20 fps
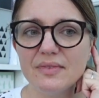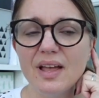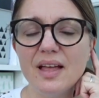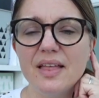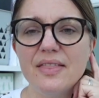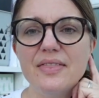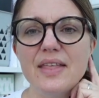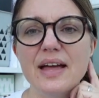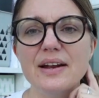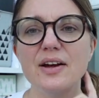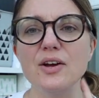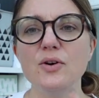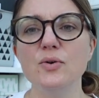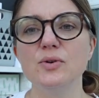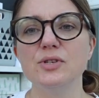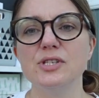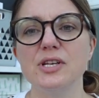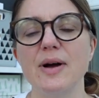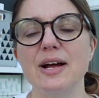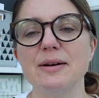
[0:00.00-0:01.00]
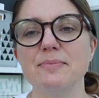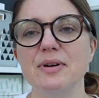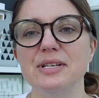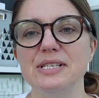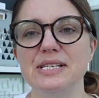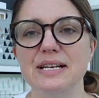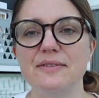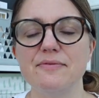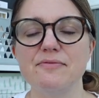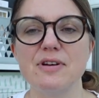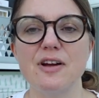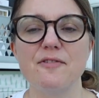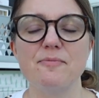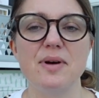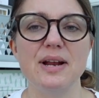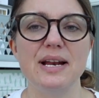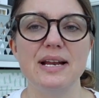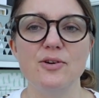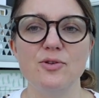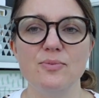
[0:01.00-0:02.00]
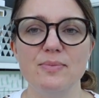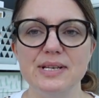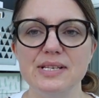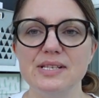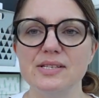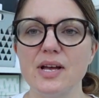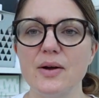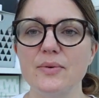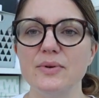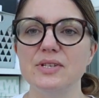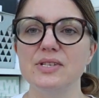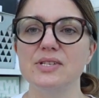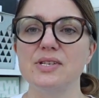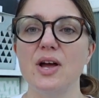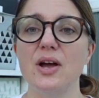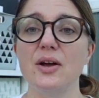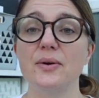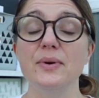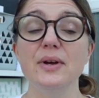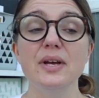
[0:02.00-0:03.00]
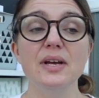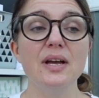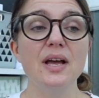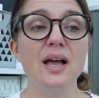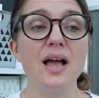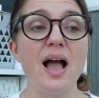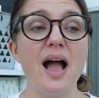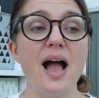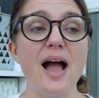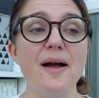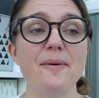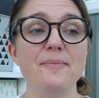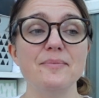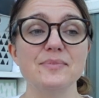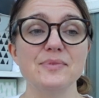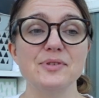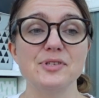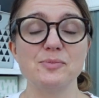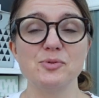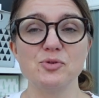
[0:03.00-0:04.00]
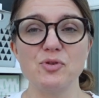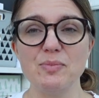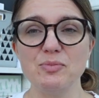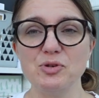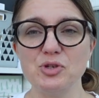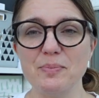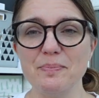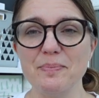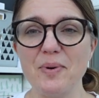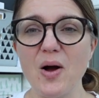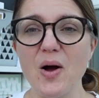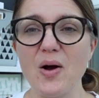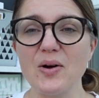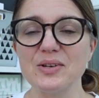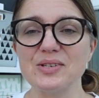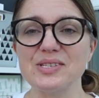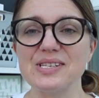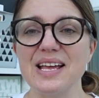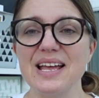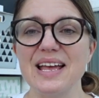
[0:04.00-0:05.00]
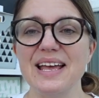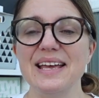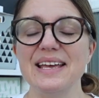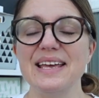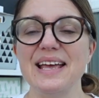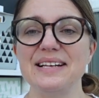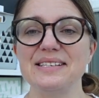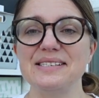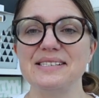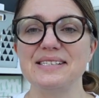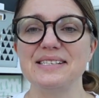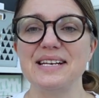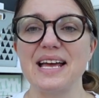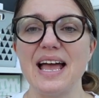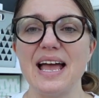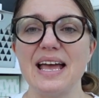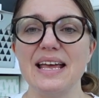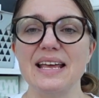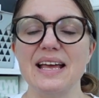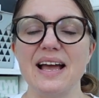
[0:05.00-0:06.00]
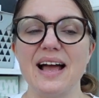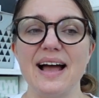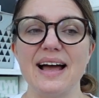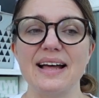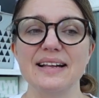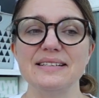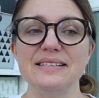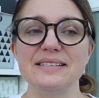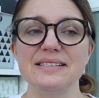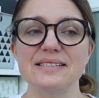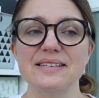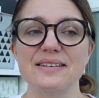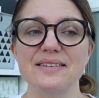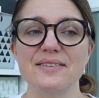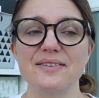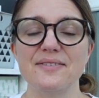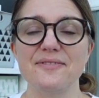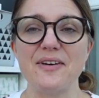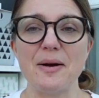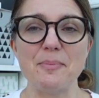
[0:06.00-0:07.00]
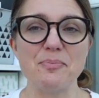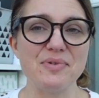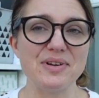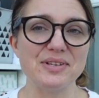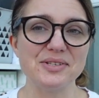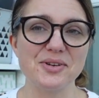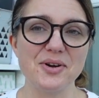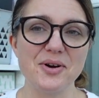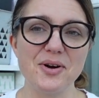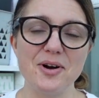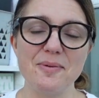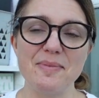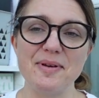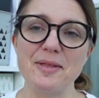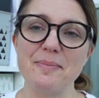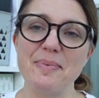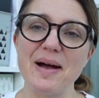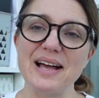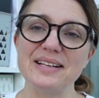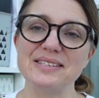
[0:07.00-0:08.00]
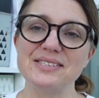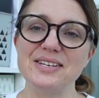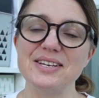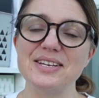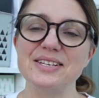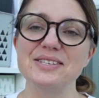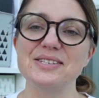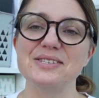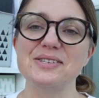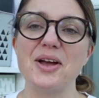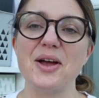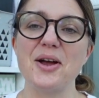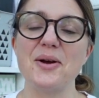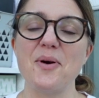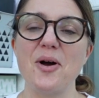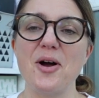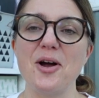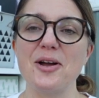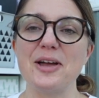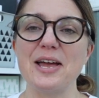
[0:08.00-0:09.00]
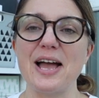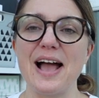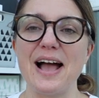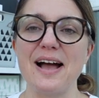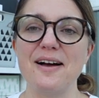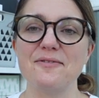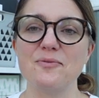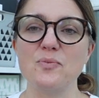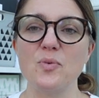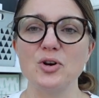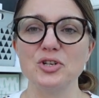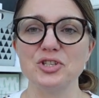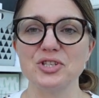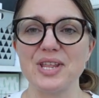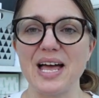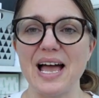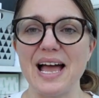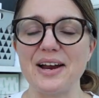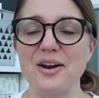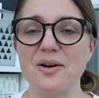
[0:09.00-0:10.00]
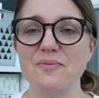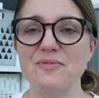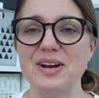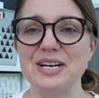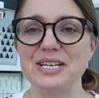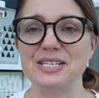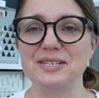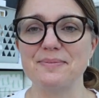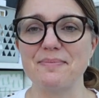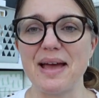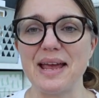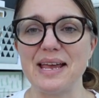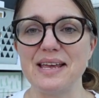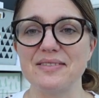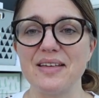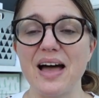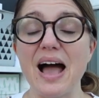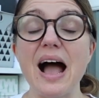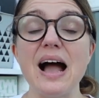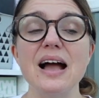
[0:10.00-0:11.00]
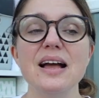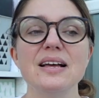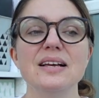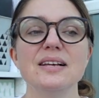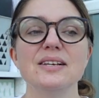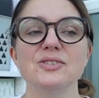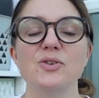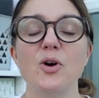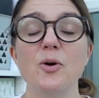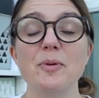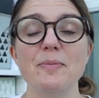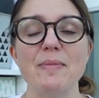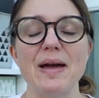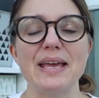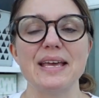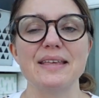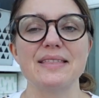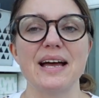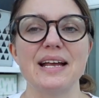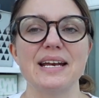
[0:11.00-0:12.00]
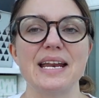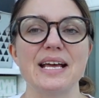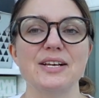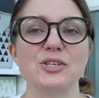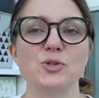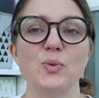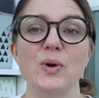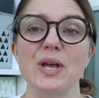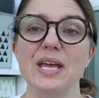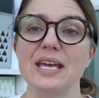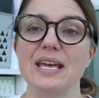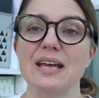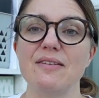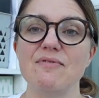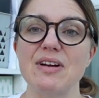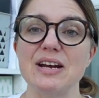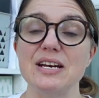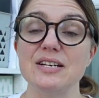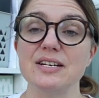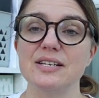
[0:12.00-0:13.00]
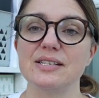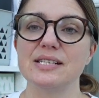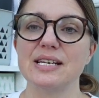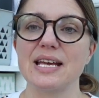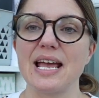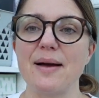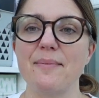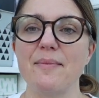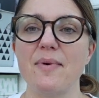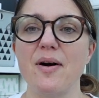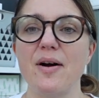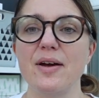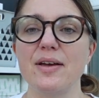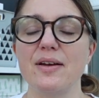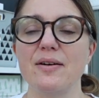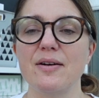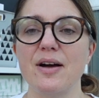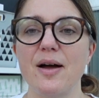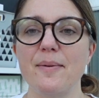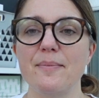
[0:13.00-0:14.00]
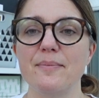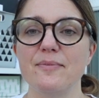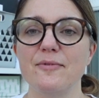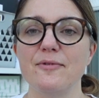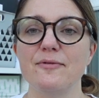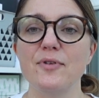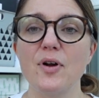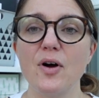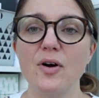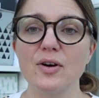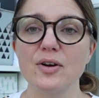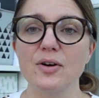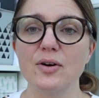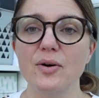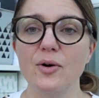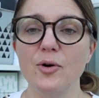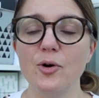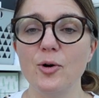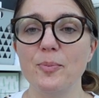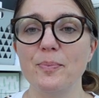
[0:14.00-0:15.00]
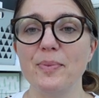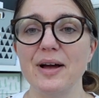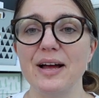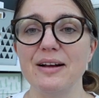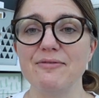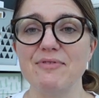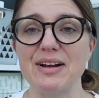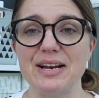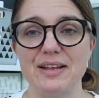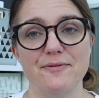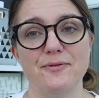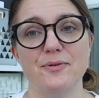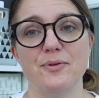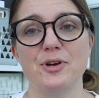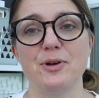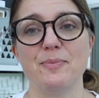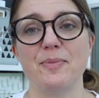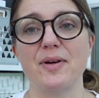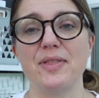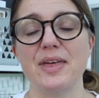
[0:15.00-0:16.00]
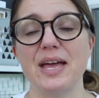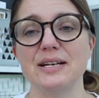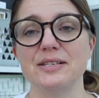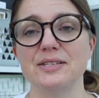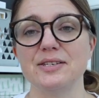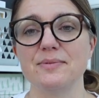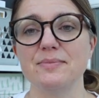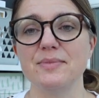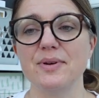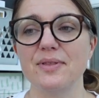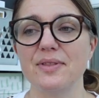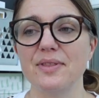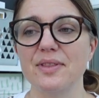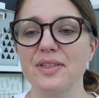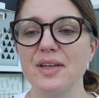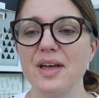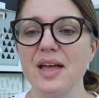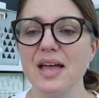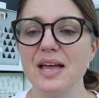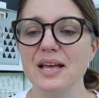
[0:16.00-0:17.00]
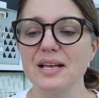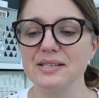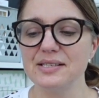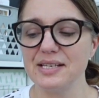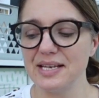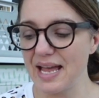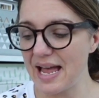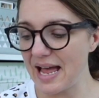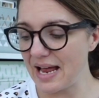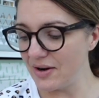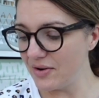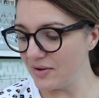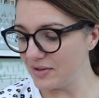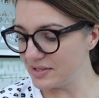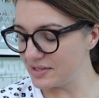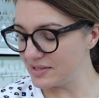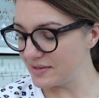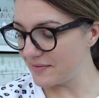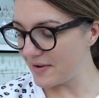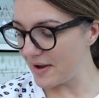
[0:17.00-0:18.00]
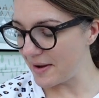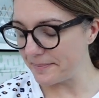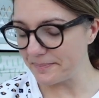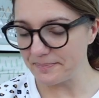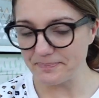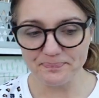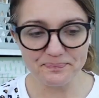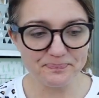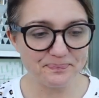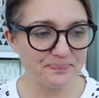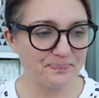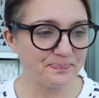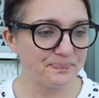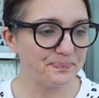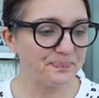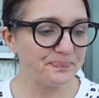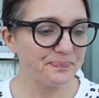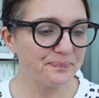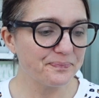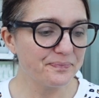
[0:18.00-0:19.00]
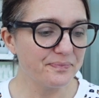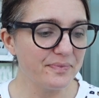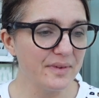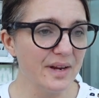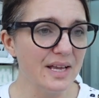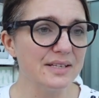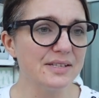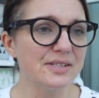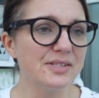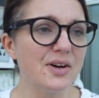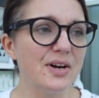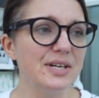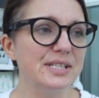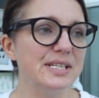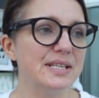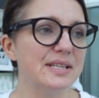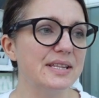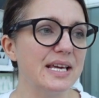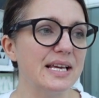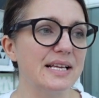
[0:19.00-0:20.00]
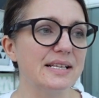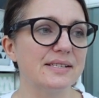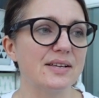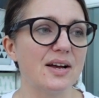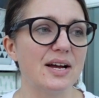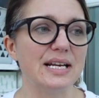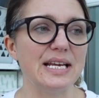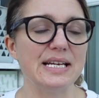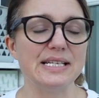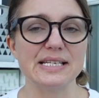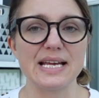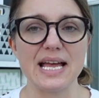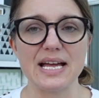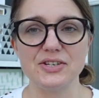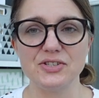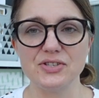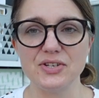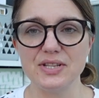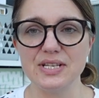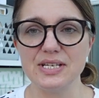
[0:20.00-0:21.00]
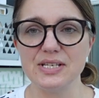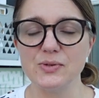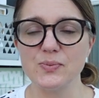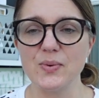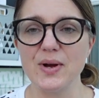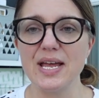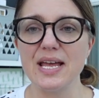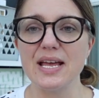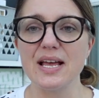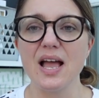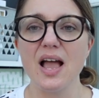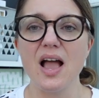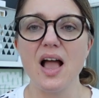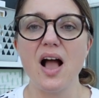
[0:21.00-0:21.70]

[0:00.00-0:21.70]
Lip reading: And then I also had my delivery of my Little Miss So-and-So subscription box yesterday, and the fabrics come and the pattern. So I have washed that and I'm ready to make that. So I'll be making that next week in readiness to get my vlog up and ready for you by the end of the month. So yeah, lots of exciting things that I need to get done this week.